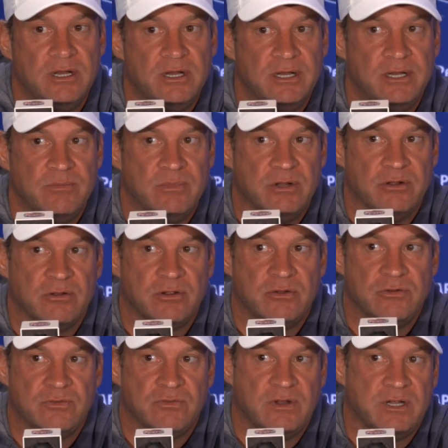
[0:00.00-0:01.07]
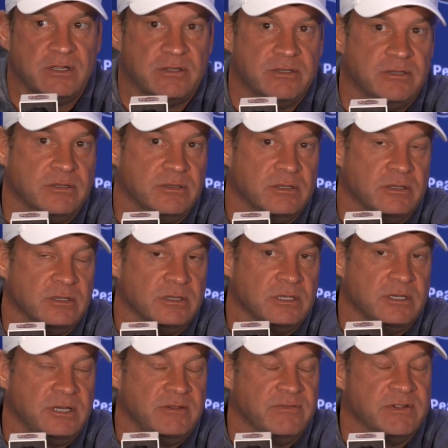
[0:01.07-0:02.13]
Um, under Coach Franklin, the
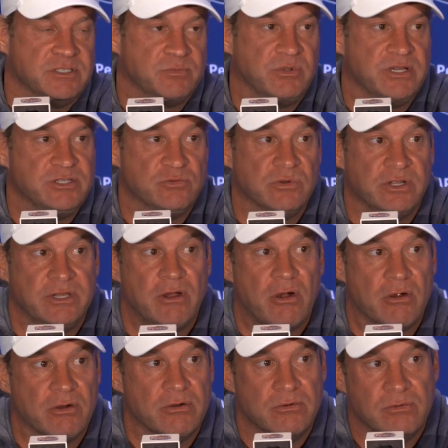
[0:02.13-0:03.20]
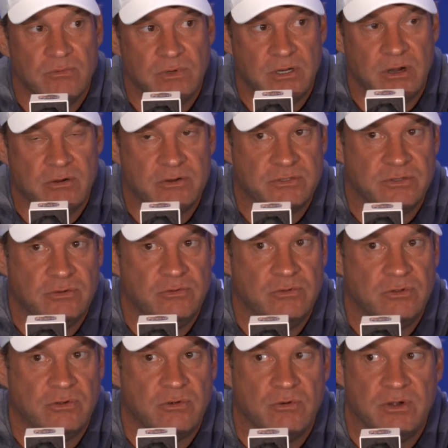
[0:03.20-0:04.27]
defense plays really hard, regardless of who
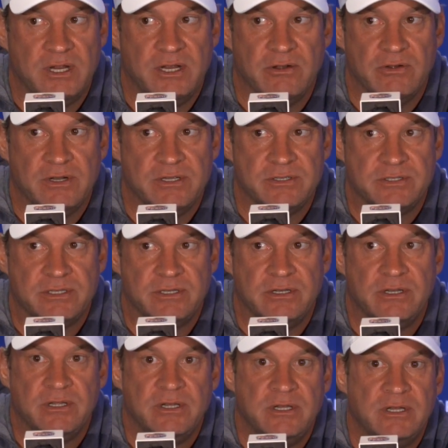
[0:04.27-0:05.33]
the coordinator is, and